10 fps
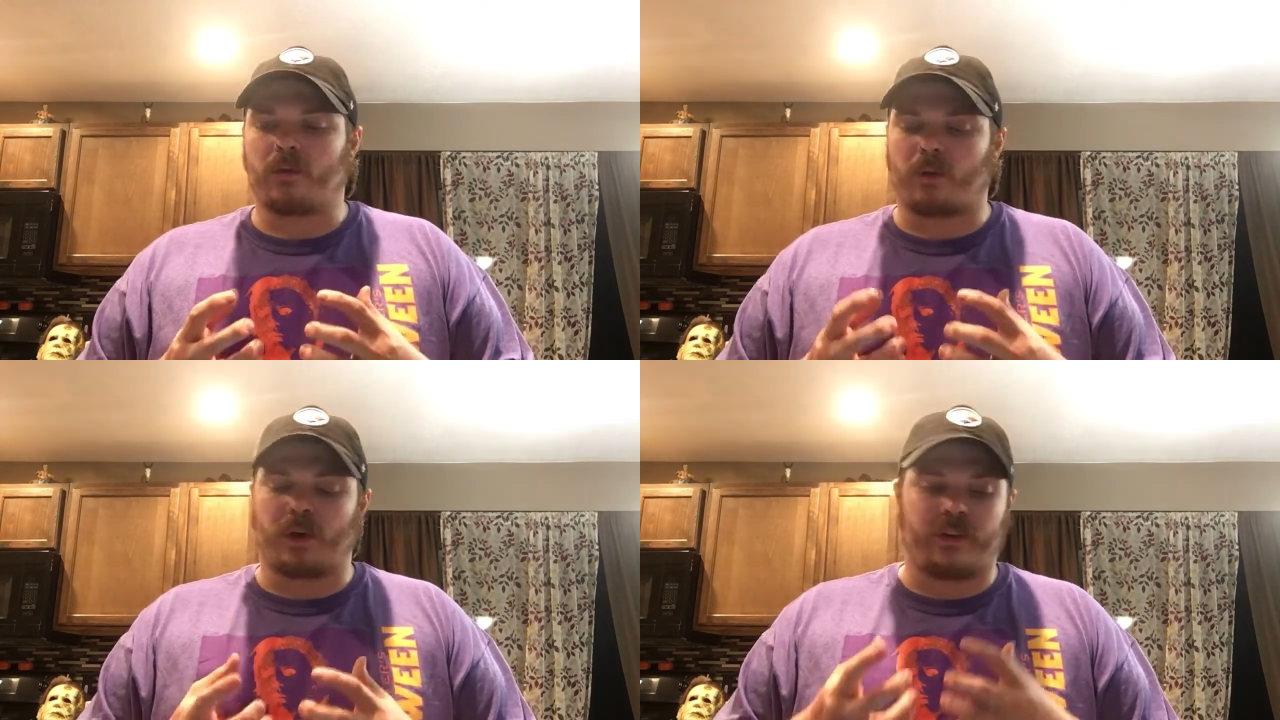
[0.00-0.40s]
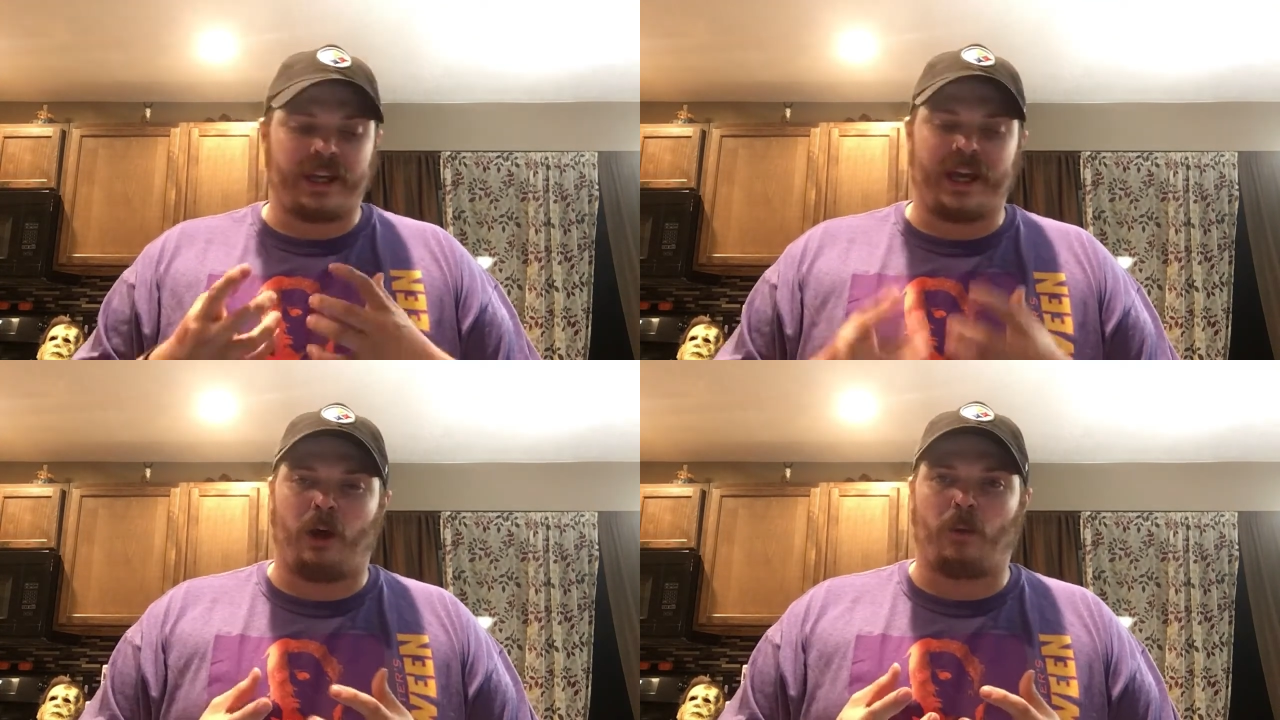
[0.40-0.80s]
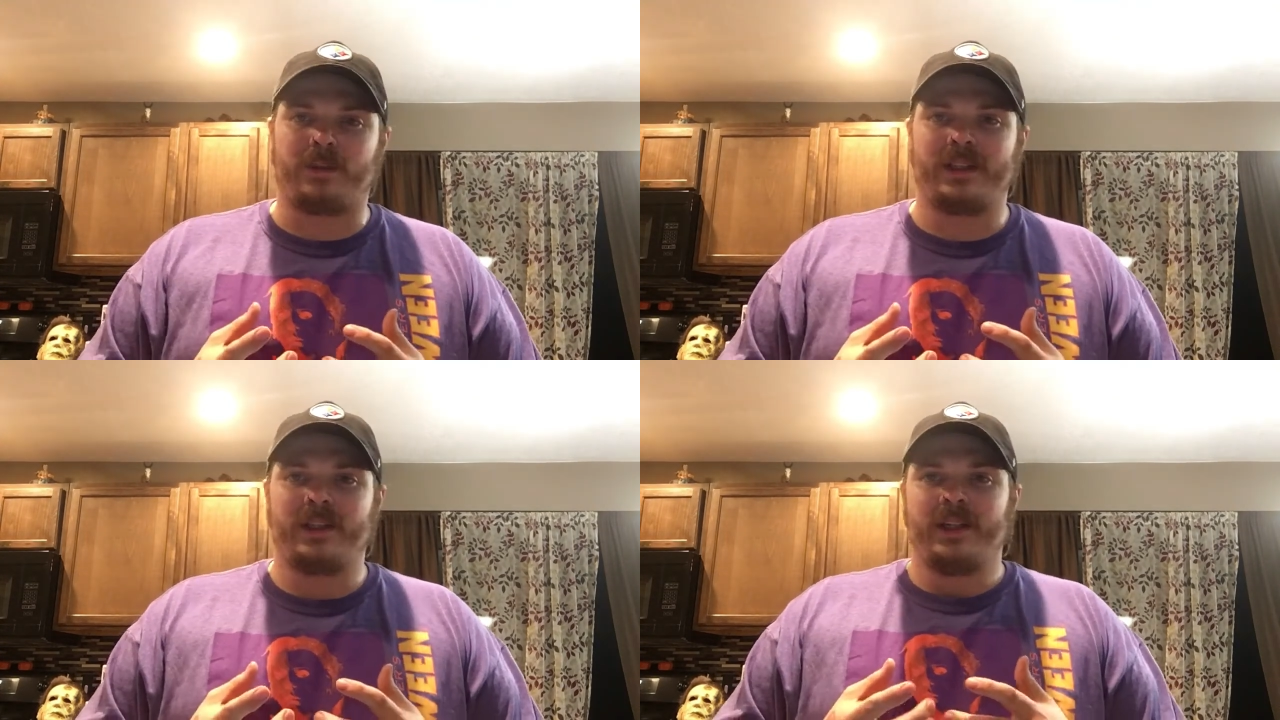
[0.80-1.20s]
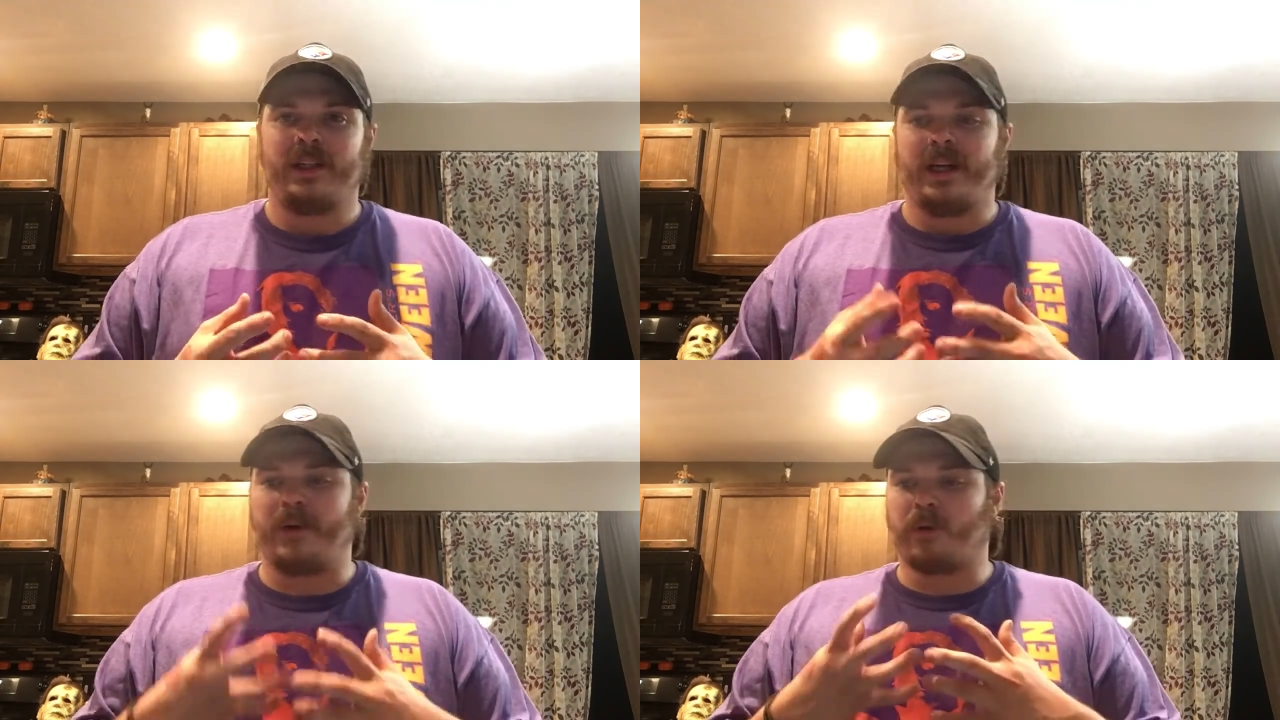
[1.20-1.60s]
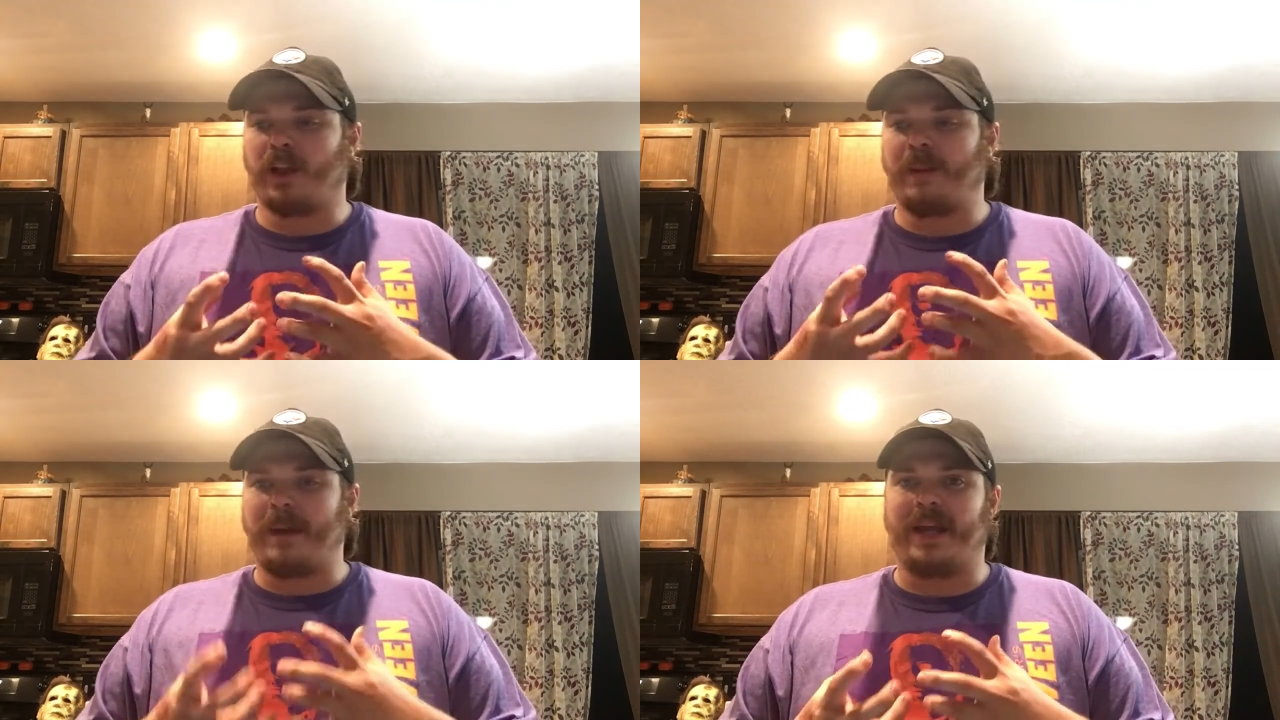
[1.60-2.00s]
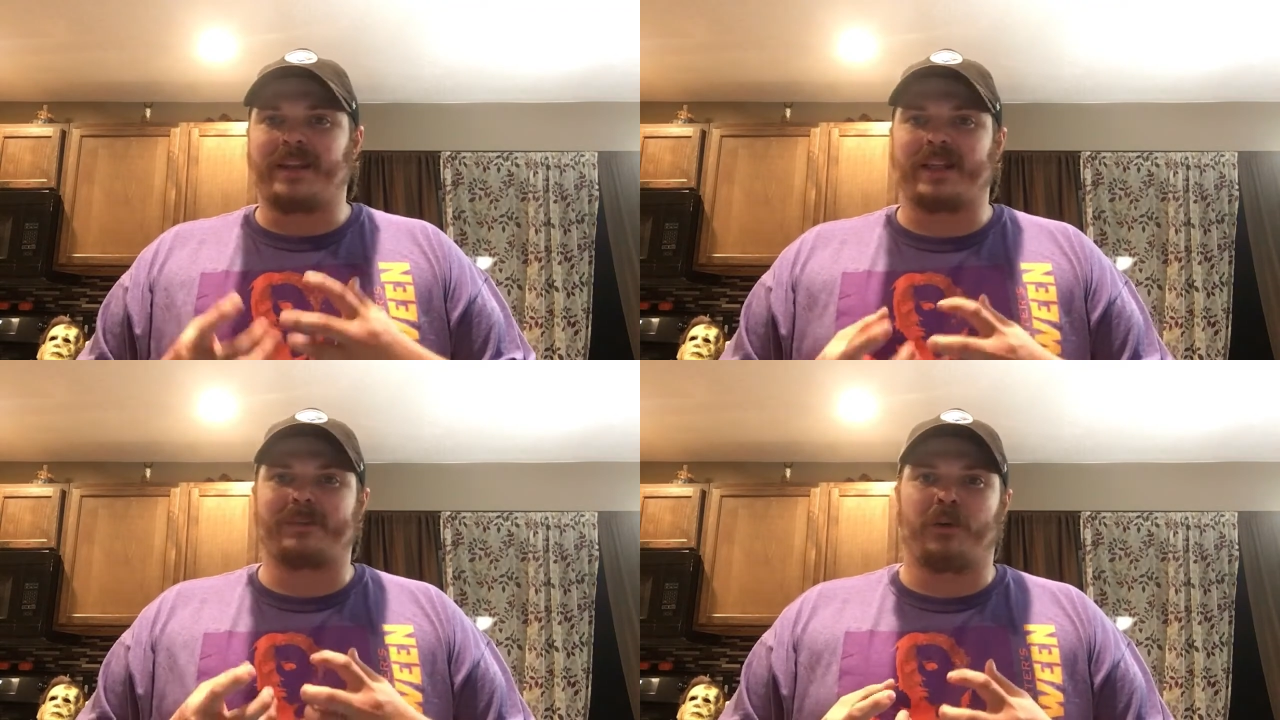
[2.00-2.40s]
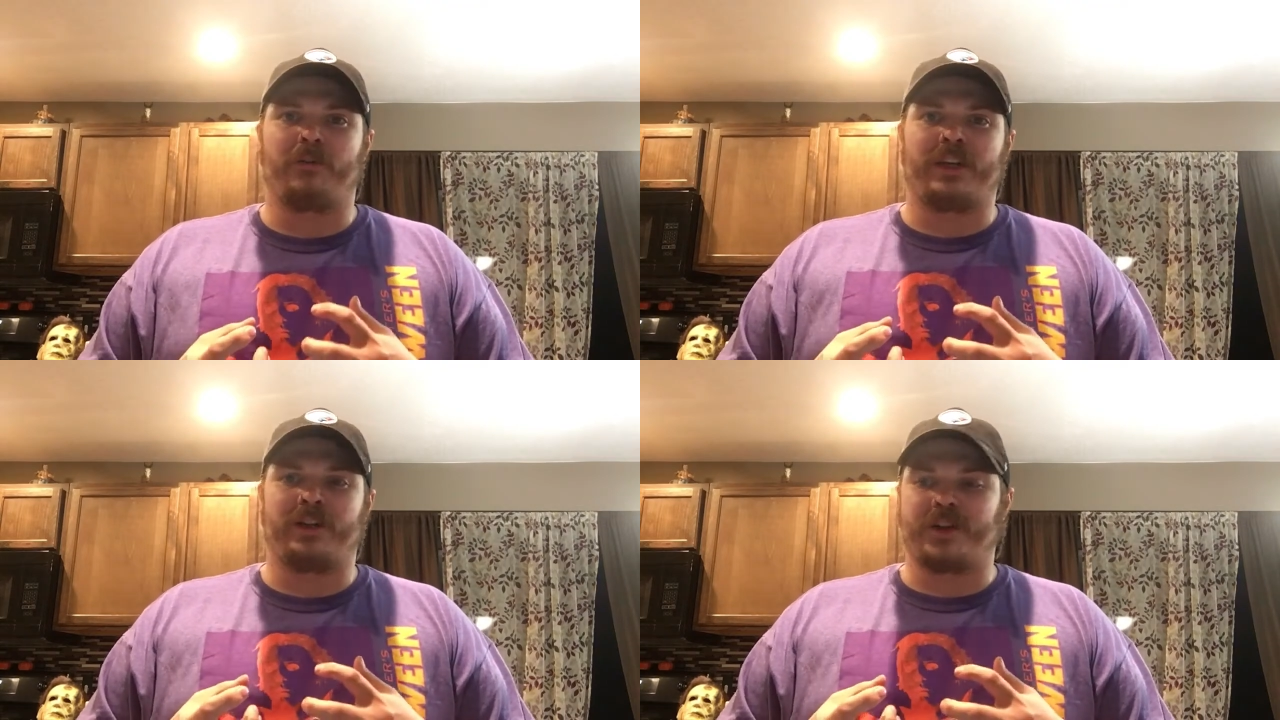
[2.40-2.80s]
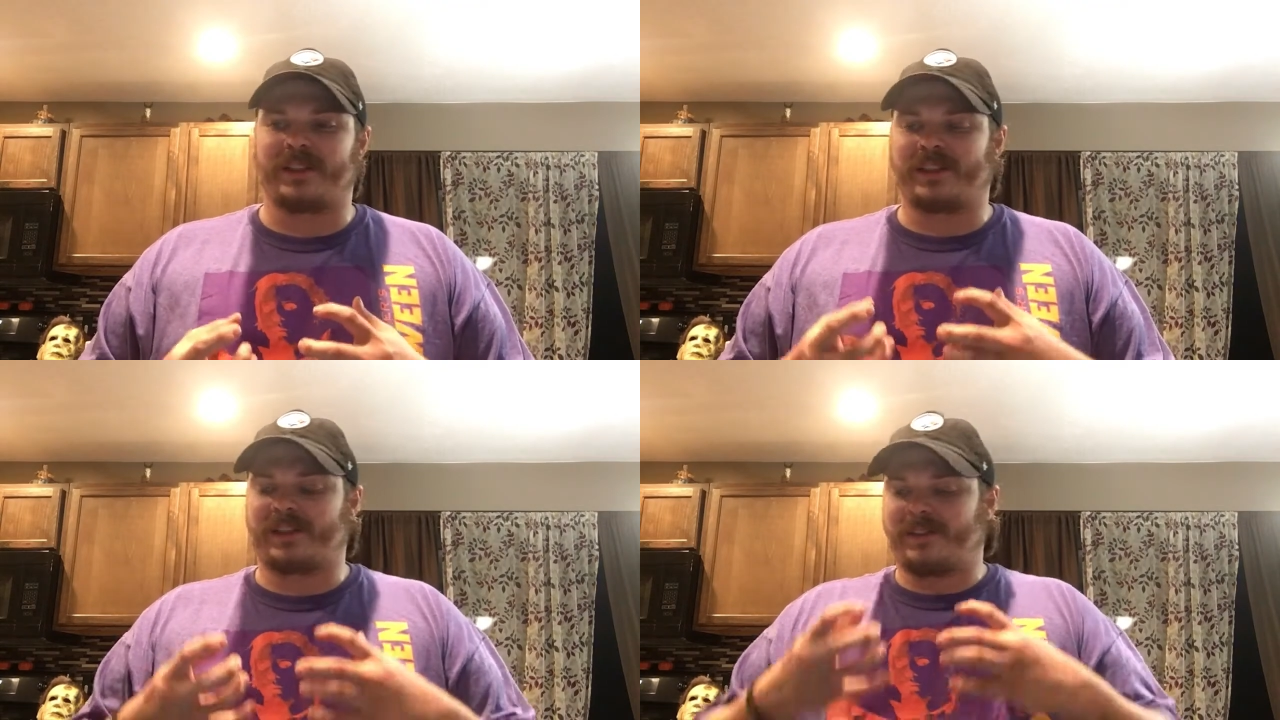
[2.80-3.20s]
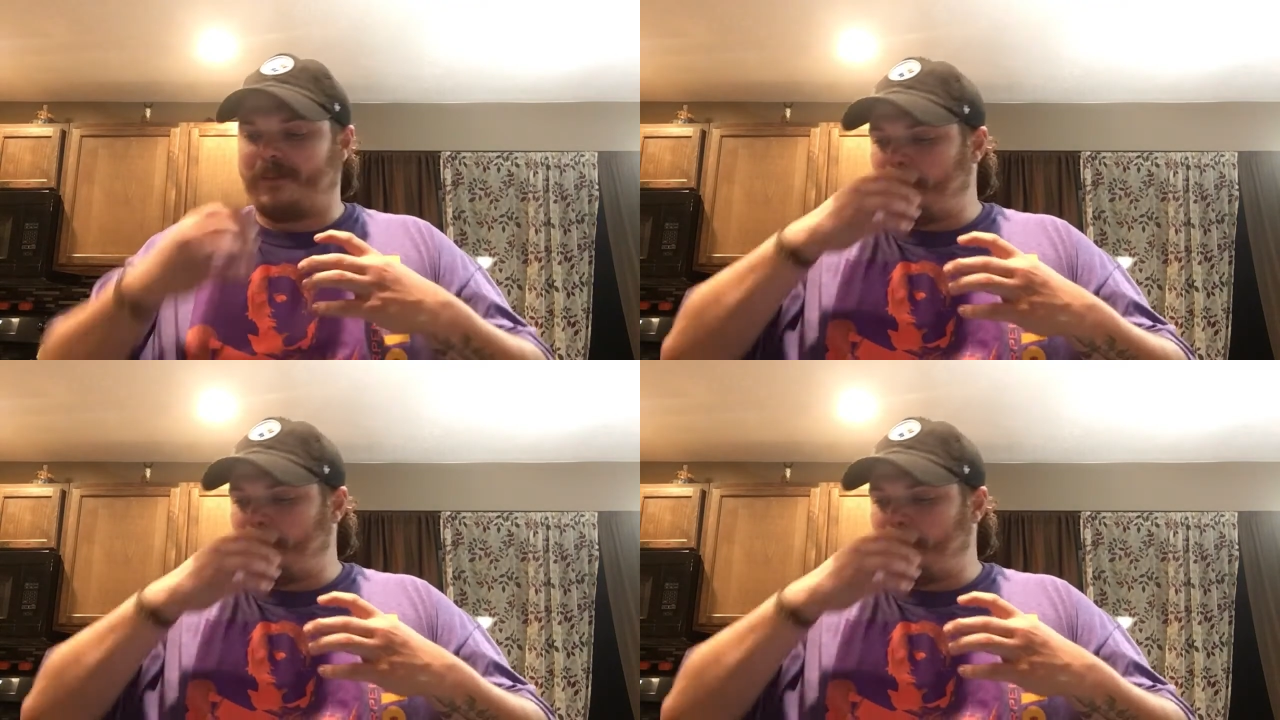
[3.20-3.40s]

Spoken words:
really helped and really made this movie just